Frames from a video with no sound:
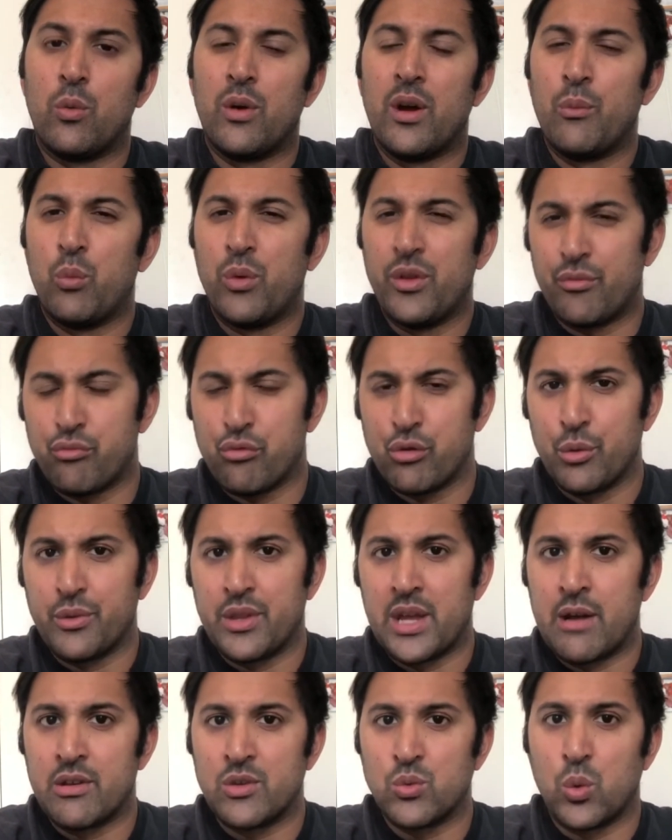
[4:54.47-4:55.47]
And with Root
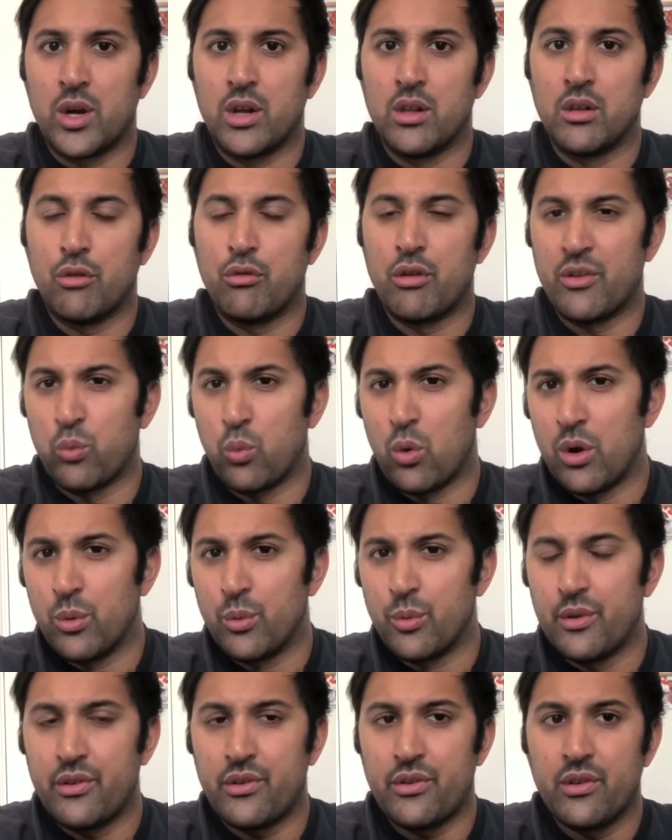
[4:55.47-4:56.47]
there as well, Chris
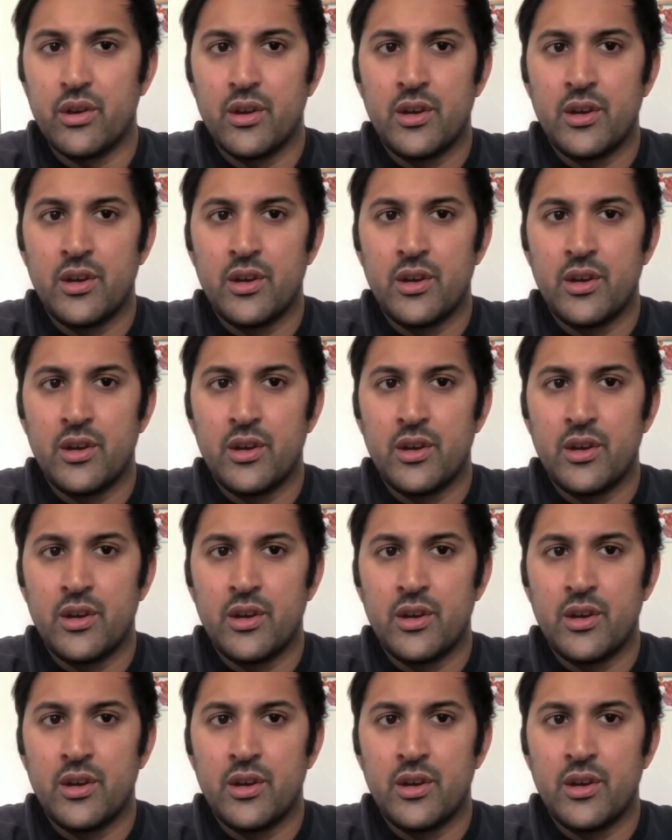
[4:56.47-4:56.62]
Wokes.